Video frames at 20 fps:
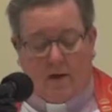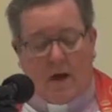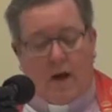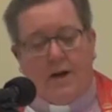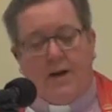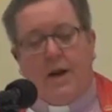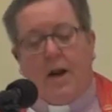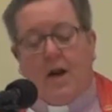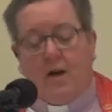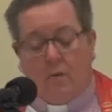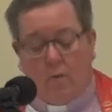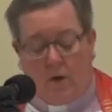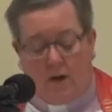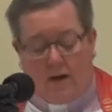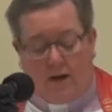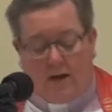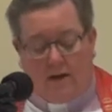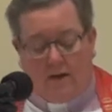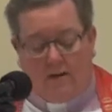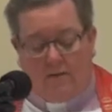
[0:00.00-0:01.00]
and yet we
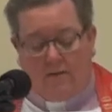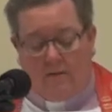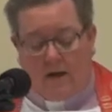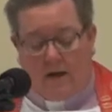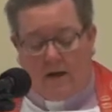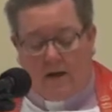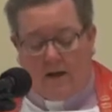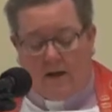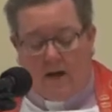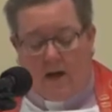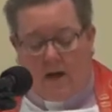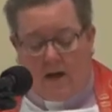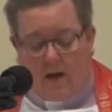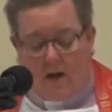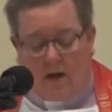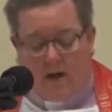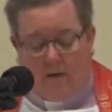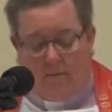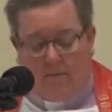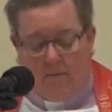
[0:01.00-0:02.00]
live in a
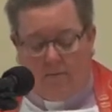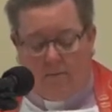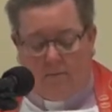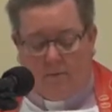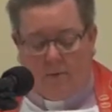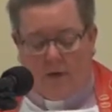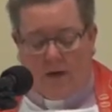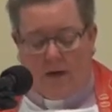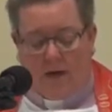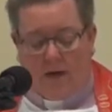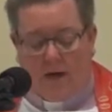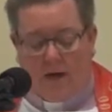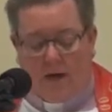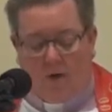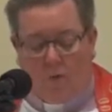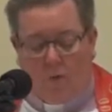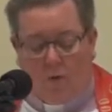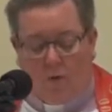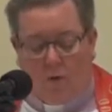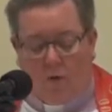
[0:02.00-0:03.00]
time and in
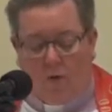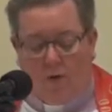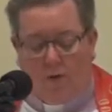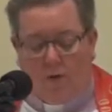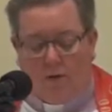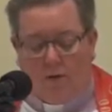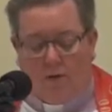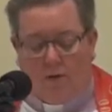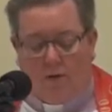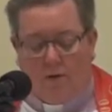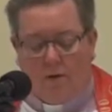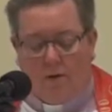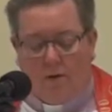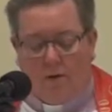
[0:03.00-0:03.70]
a world